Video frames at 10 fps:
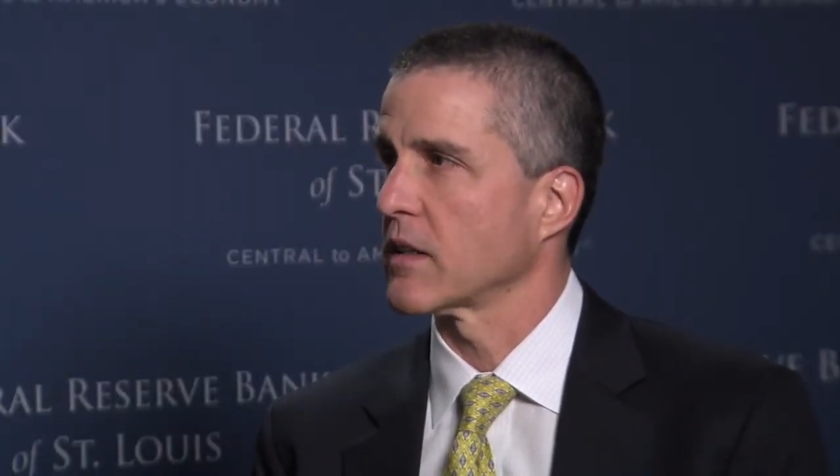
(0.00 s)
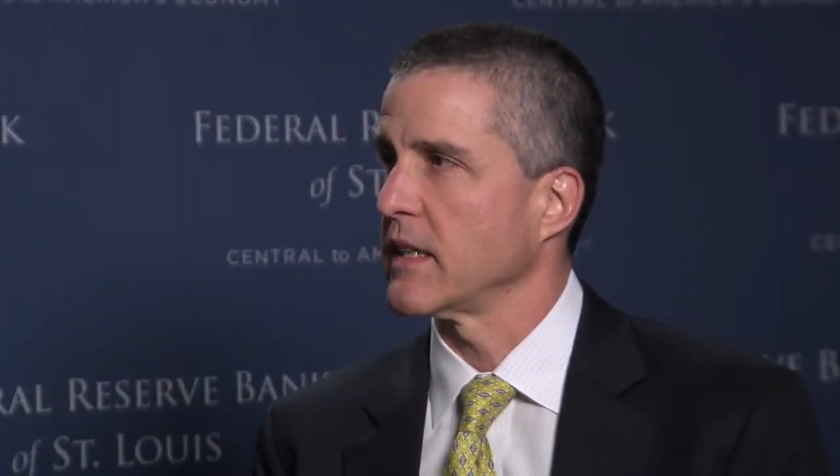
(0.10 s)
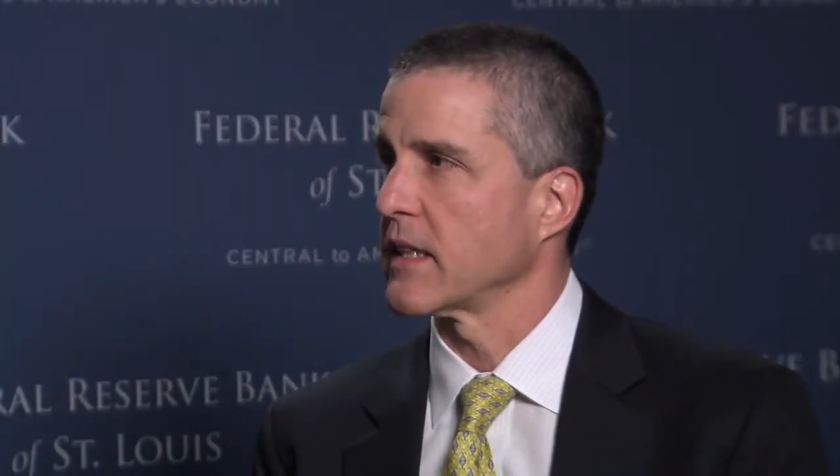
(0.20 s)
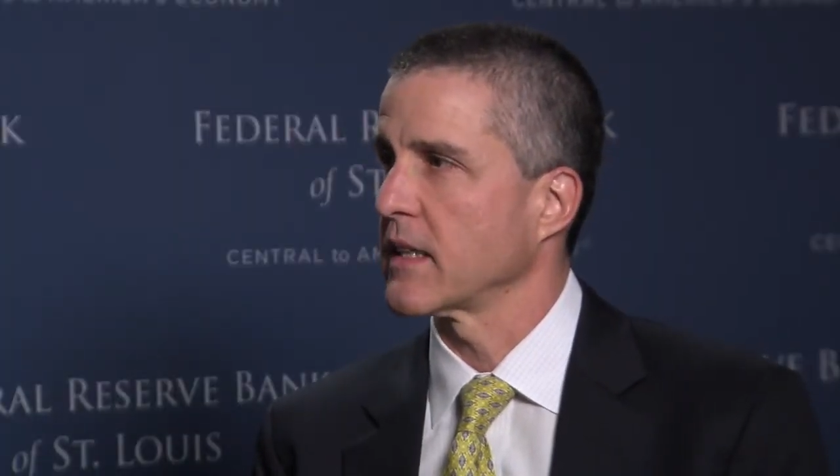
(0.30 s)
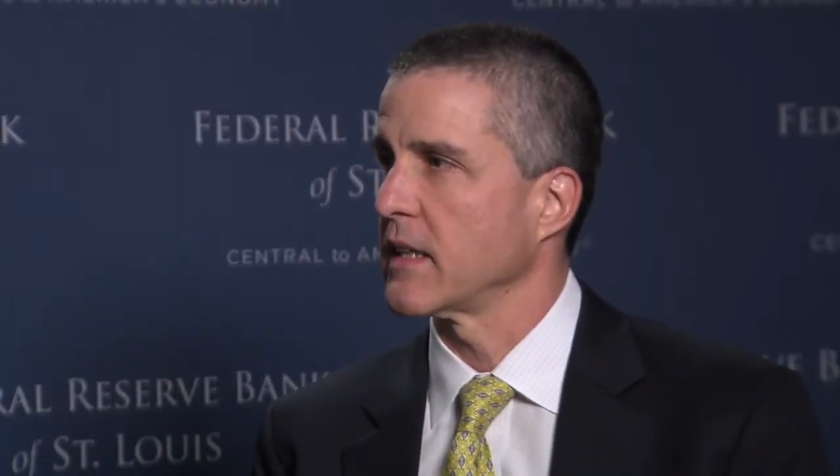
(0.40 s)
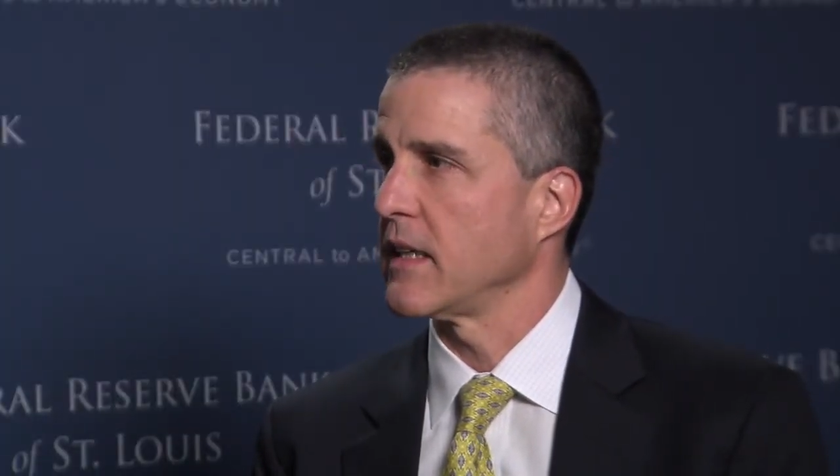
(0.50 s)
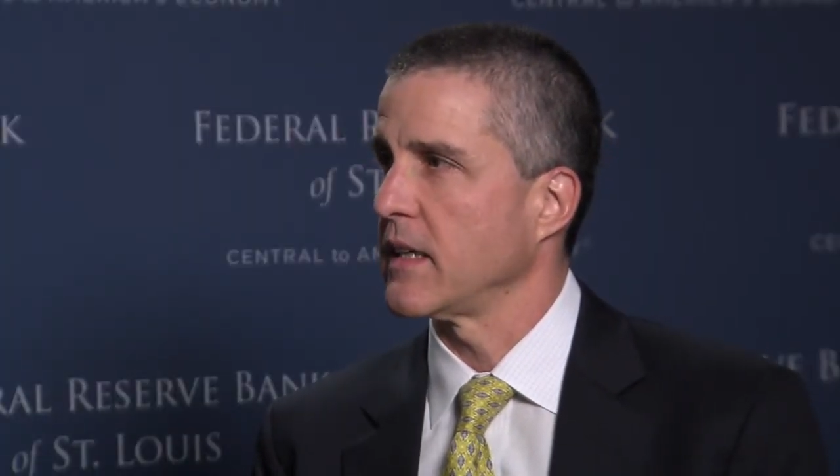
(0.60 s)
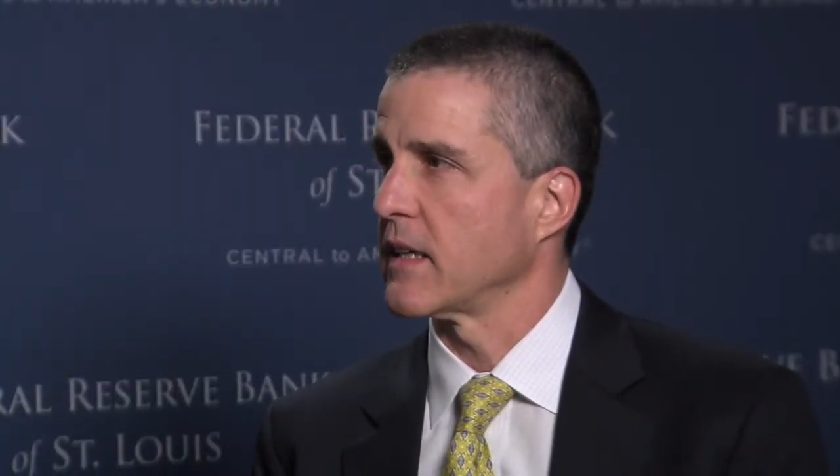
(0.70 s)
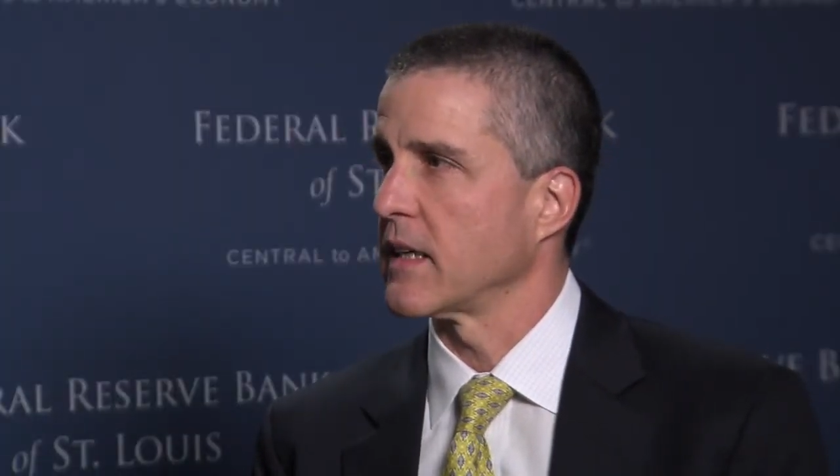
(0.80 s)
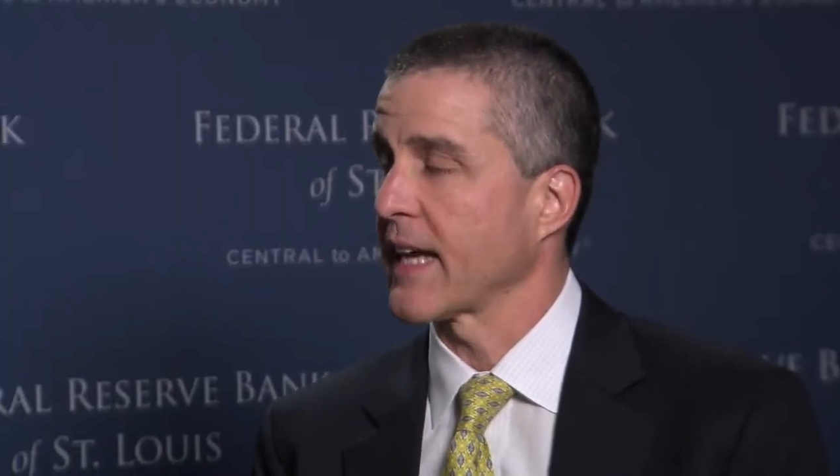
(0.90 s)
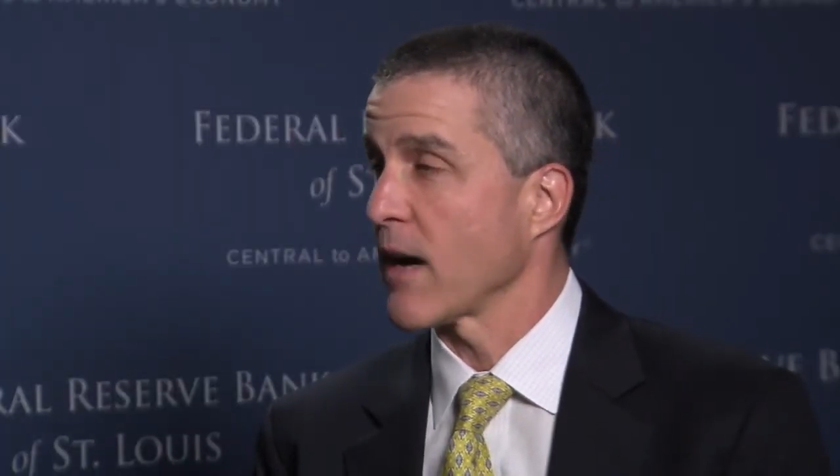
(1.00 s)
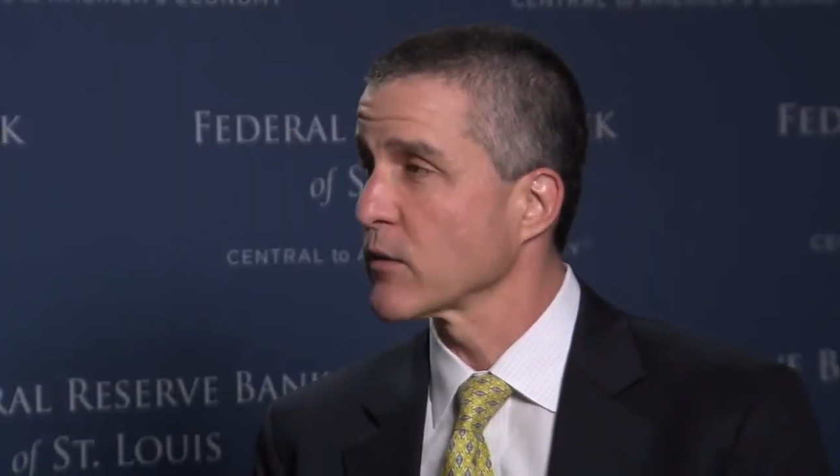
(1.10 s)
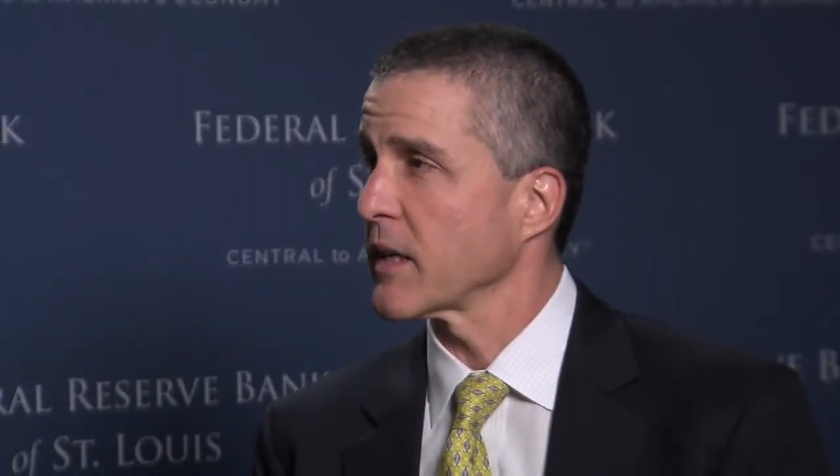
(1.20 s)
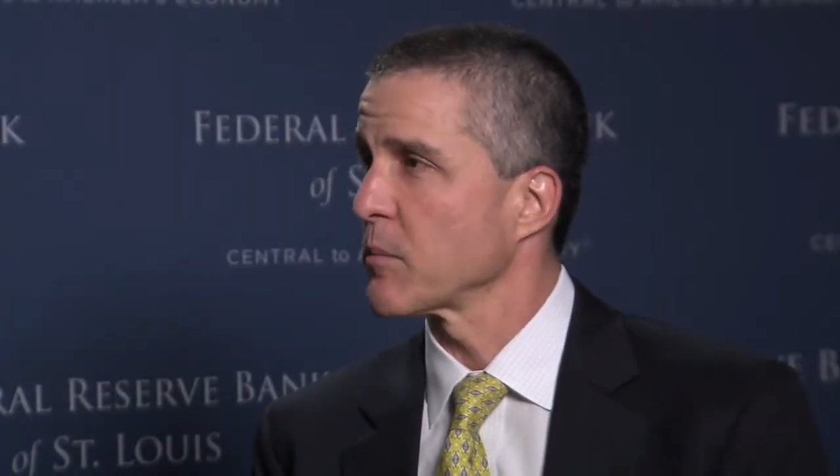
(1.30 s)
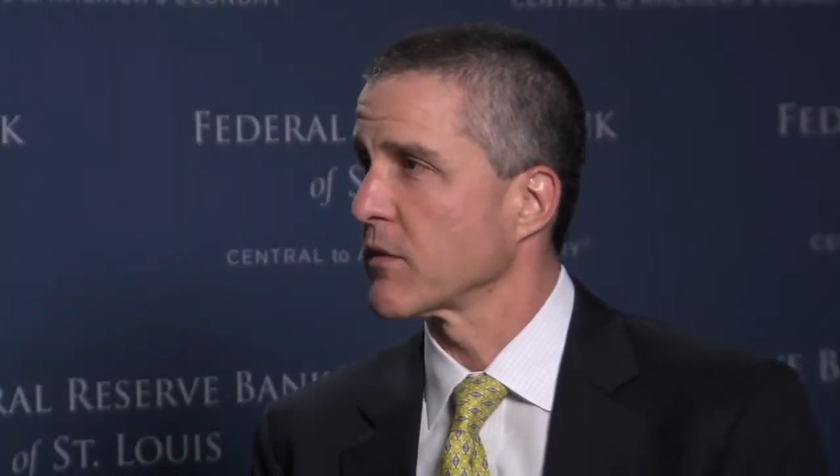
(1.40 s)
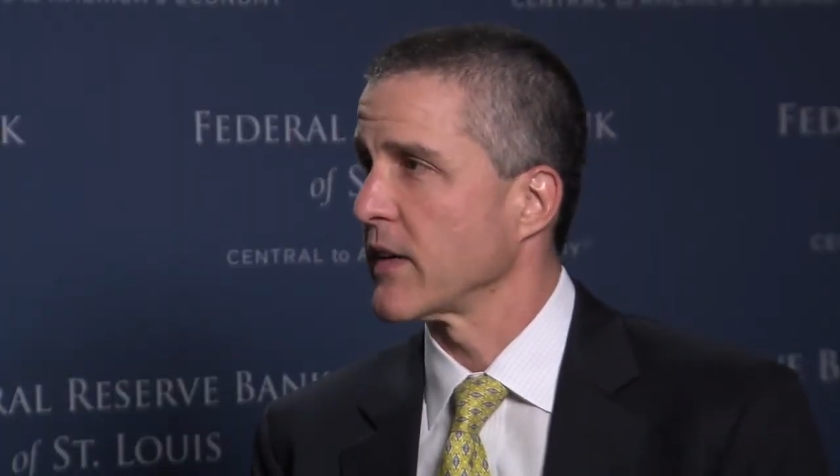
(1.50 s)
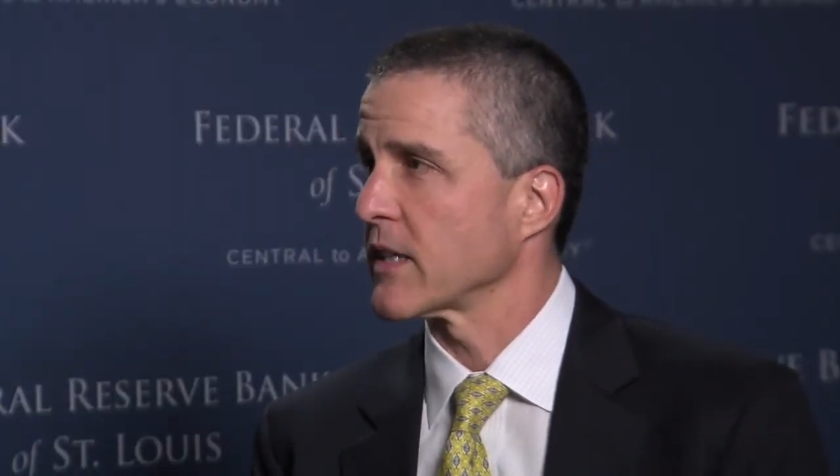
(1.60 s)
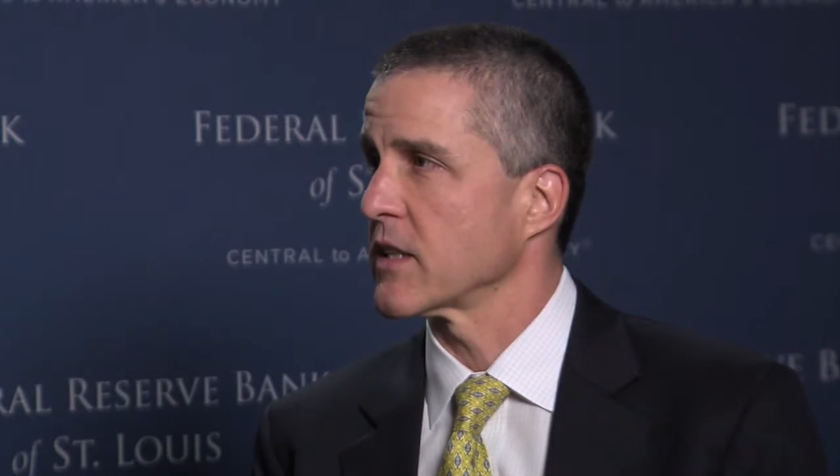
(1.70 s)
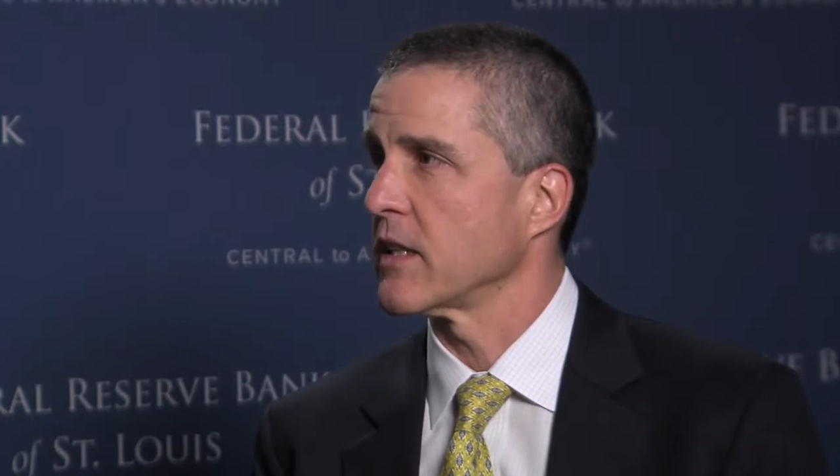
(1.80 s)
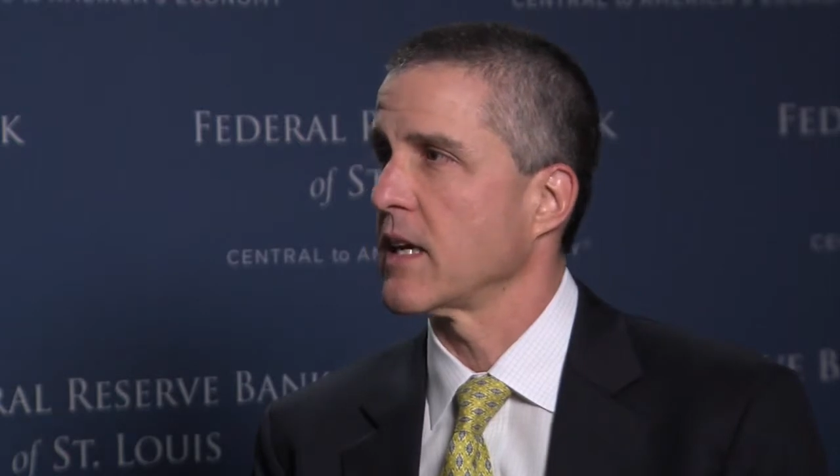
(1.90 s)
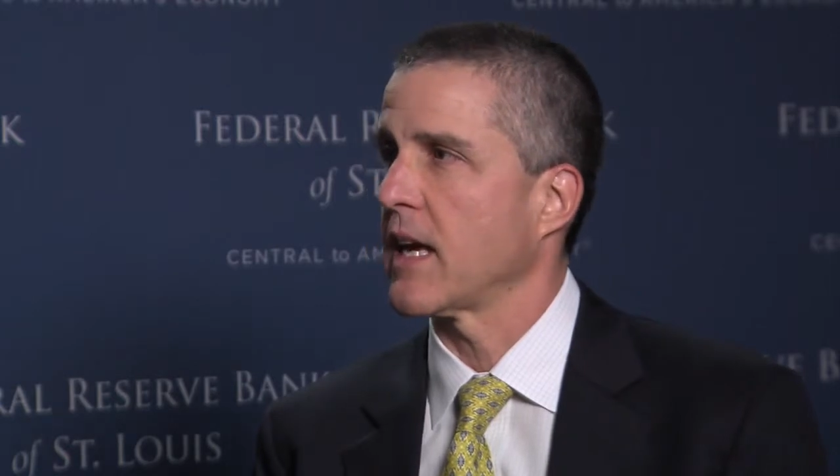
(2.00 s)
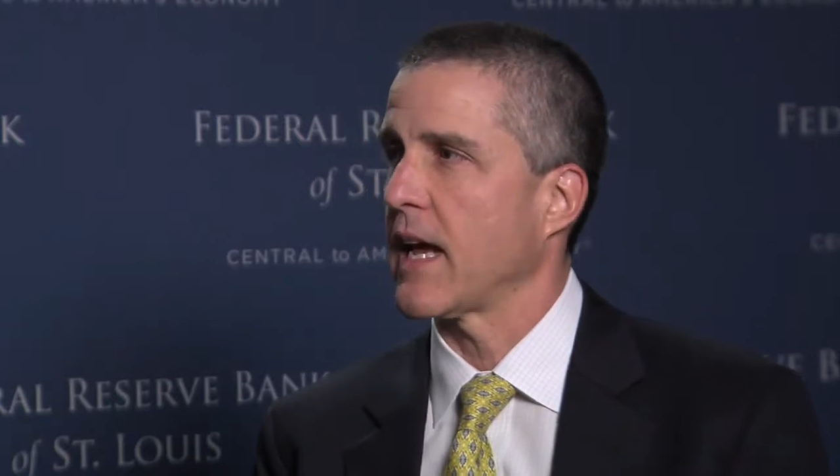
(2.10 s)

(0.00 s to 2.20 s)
the accounting profession